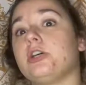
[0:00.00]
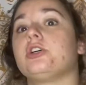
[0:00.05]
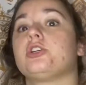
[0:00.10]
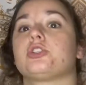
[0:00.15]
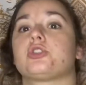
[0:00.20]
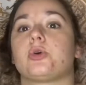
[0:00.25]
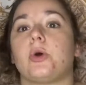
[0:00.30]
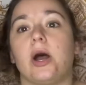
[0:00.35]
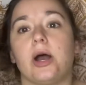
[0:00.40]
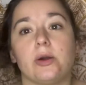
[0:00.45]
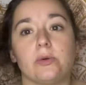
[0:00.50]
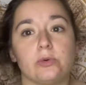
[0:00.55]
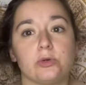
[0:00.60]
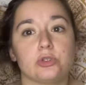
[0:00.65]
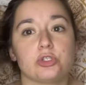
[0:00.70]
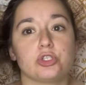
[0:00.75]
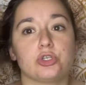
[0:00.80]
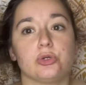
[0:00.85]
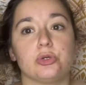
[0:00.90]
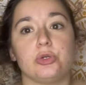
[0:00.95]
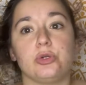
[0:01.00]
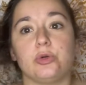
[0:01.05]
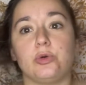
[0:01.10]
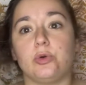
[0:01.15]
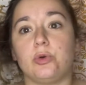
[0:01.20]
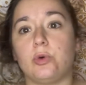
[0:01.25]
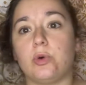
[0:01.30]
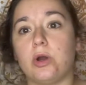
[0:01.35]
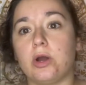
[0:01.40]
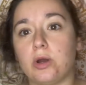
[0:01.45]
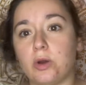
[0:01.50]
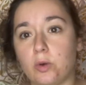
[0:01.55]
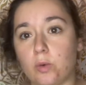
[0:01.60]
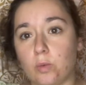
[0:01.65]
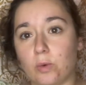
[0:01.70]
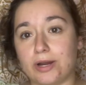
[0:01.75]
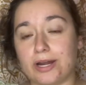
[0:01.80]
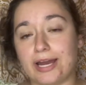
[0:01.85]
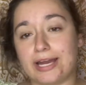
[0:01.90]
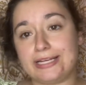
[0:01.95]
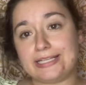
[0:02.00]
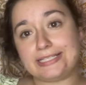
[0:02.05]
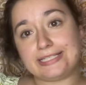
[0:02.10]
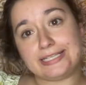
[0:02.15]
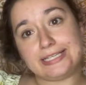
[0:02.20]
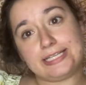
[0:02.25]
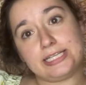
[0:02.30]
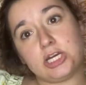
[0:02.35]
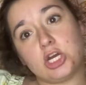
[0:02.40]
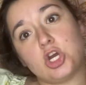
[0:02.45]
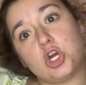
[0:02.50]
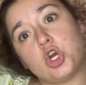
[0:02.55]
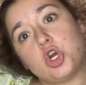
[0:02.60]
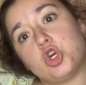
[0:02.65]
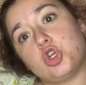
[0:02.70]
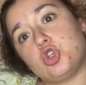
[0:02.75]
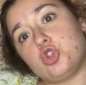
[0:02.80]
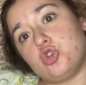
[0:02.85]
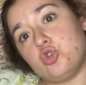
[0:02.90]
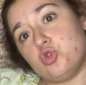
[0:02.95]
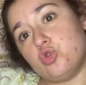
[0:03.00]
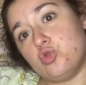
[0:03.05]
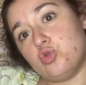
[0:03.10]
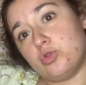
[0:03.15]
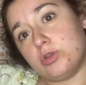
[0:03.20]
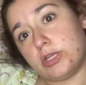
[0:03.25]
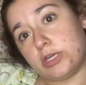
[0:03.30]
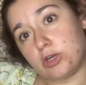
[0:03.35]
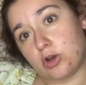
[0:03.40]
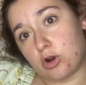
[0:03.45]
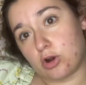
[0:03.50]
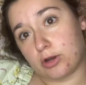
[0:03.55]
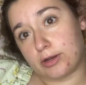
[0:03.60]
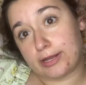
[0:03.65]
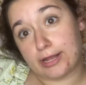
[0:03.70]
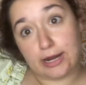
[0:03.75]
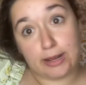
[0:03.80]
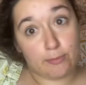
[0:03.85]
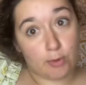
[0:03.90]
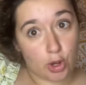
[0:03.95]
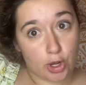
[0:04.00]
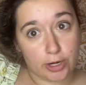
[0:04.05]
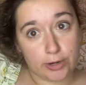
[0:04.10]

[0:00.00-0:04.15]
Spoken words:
So I will show you what I did to the yarn that I bought.